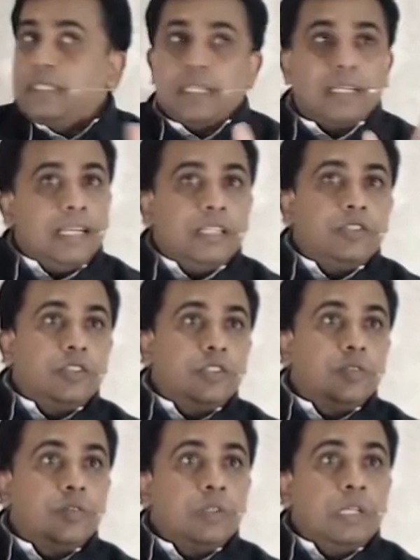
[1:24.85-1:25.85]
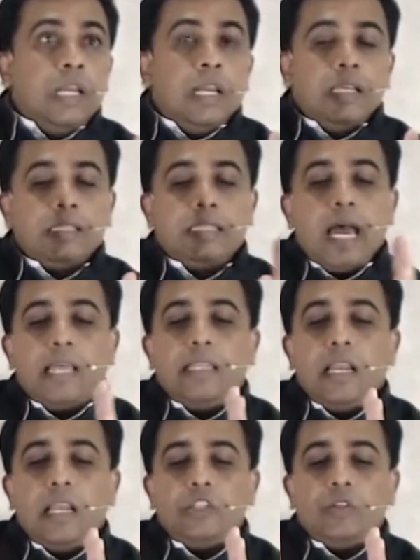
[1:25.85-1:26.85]
Is it clear to you?
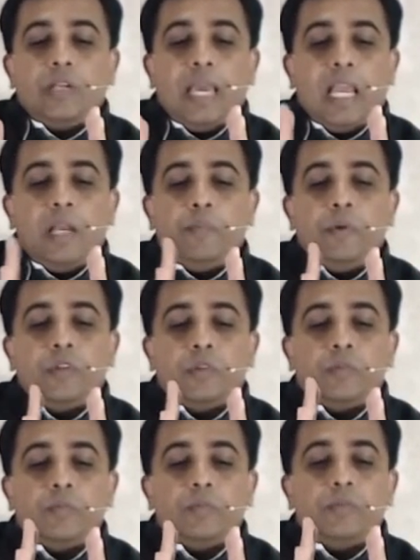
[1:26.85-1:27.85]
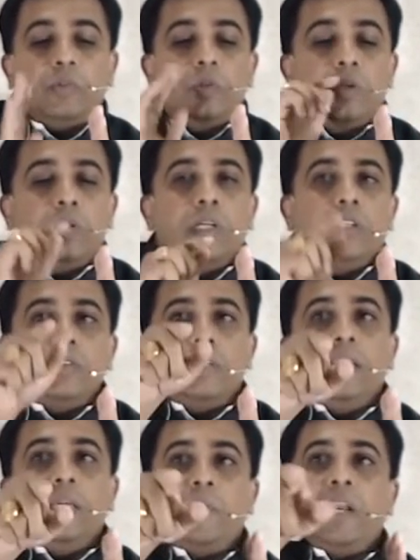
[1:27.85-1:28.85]
Sadhana should help you to go into
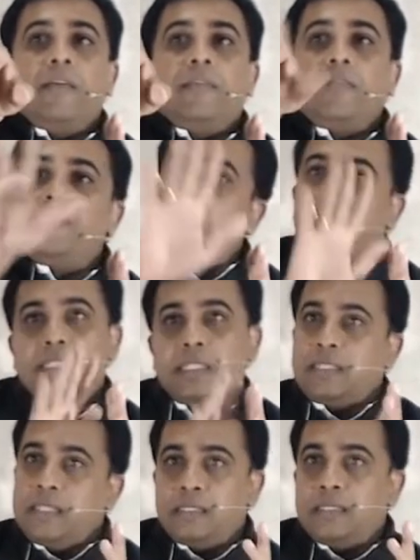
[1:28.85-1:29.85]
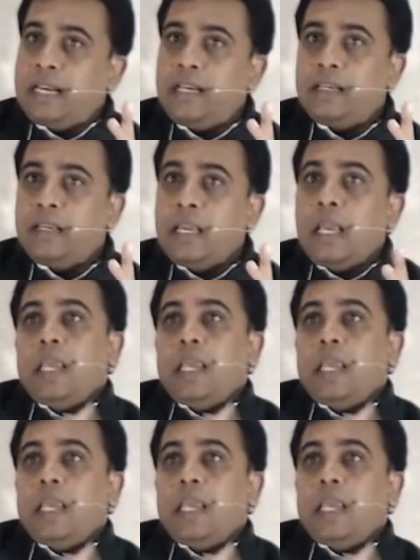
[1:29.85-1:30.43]
a deeper level of consciousness, right?